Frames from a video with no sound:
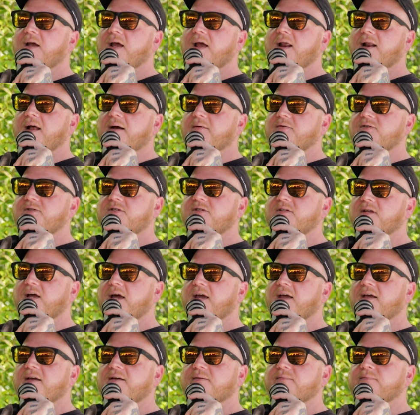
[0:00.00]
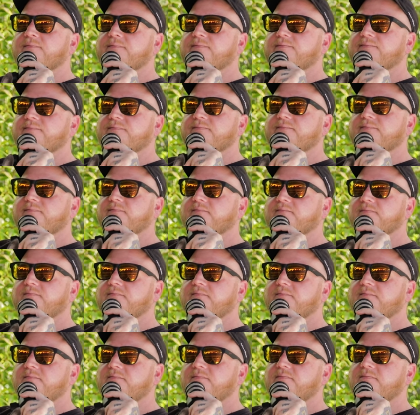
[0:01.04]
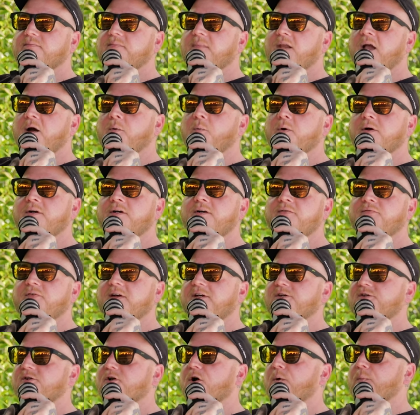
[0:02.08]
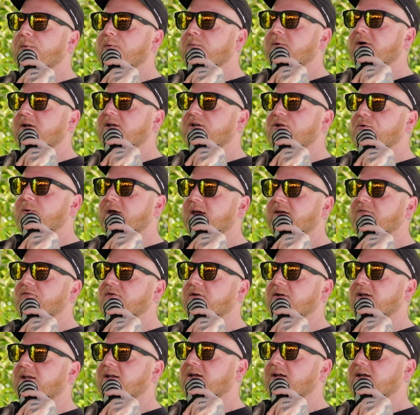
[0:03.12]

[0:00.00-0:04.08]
And I was just like, I wonder if I should open one in New Haven.